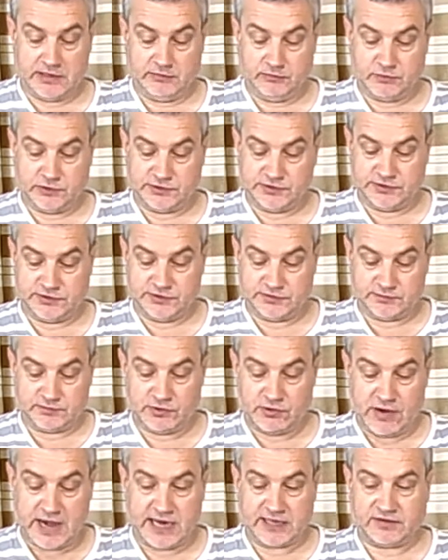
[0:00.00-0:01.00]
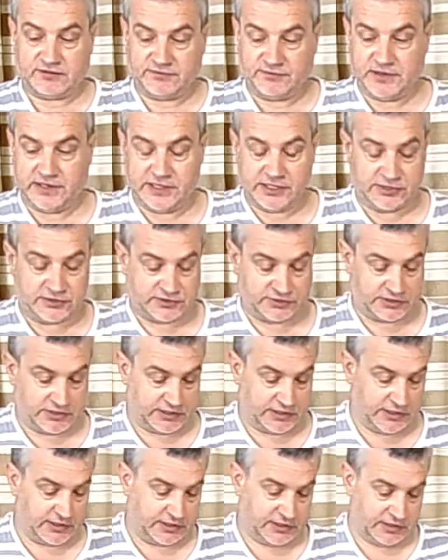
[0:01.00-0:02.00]
which has cracked the finish,
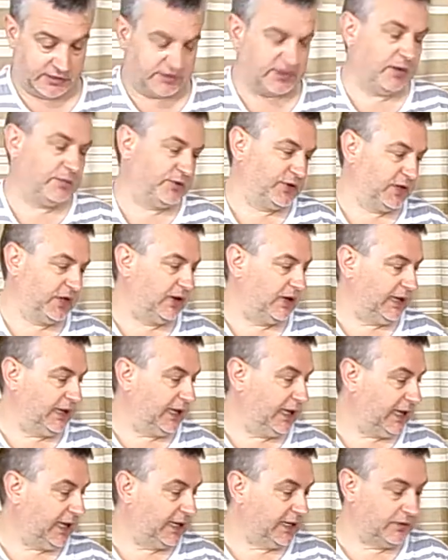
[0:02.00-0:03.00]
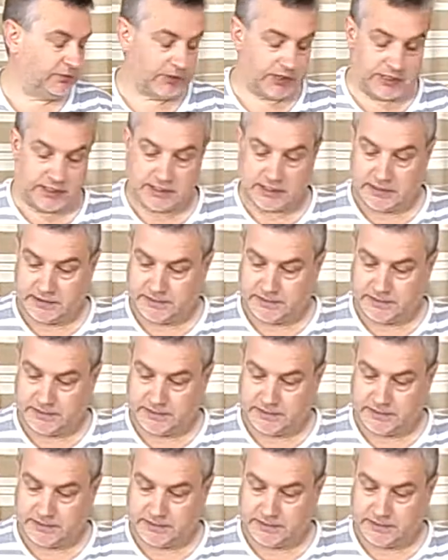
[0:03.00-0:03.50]
something like that anyway.